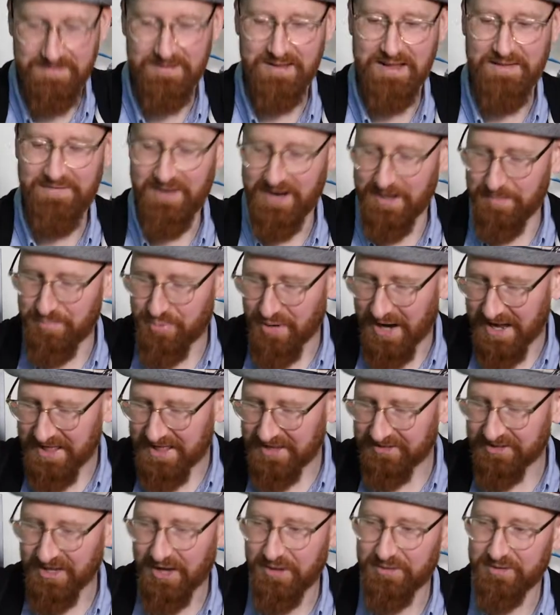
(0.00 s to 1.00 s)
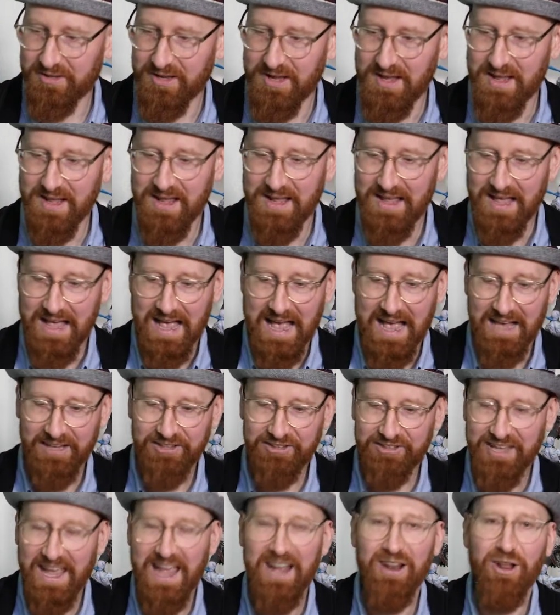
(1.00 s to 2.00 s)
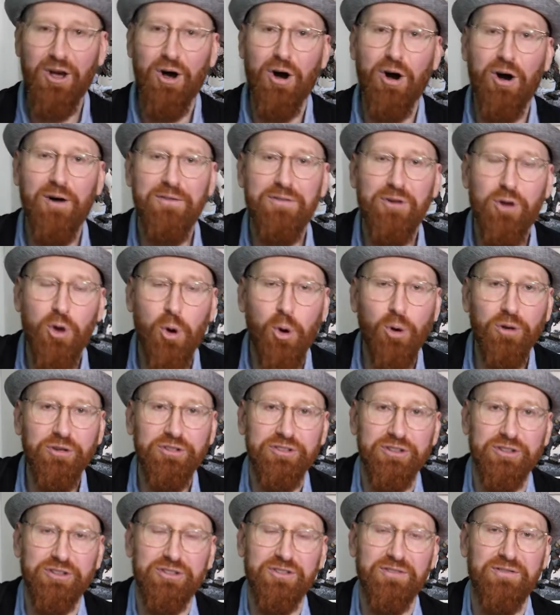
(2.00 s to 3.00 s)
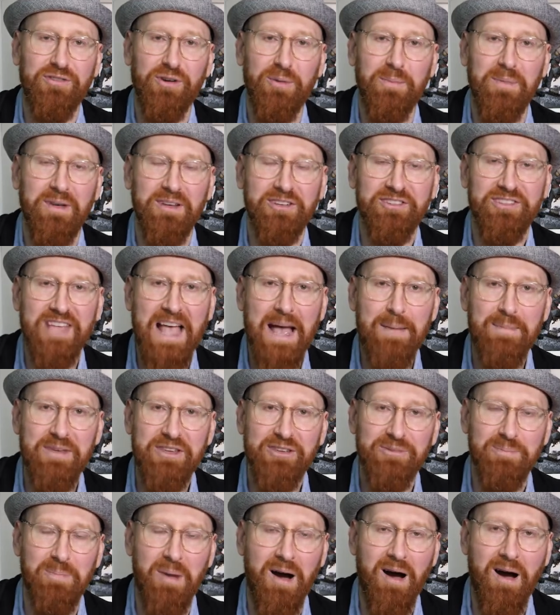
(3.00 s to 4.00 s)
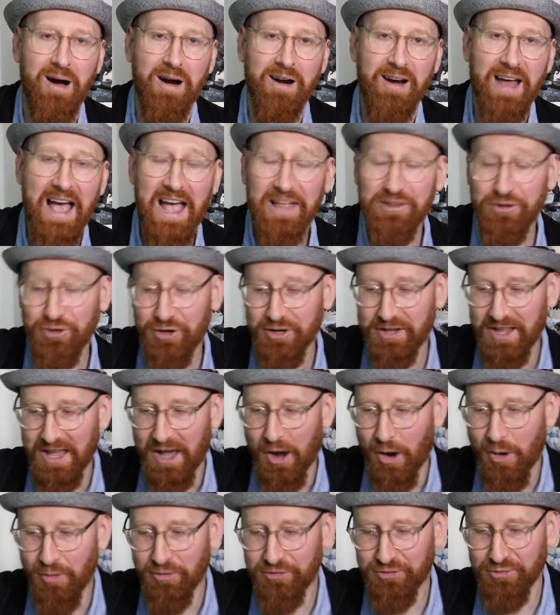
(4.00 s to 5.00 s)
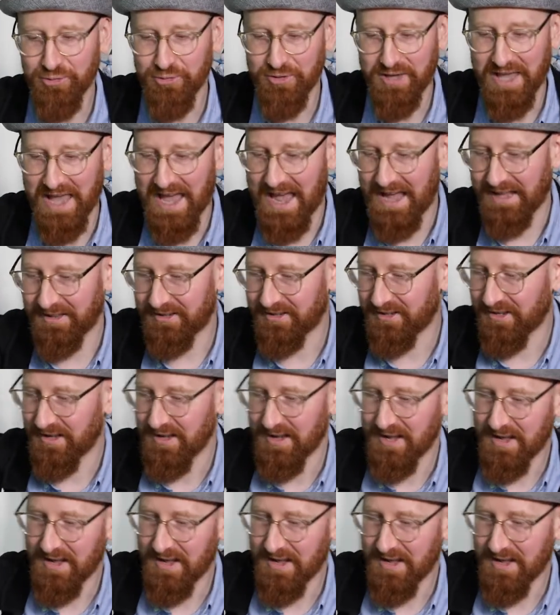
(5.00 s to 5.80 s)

if I can pry these out, a set of coasters from Sammy's Bar, and you could also get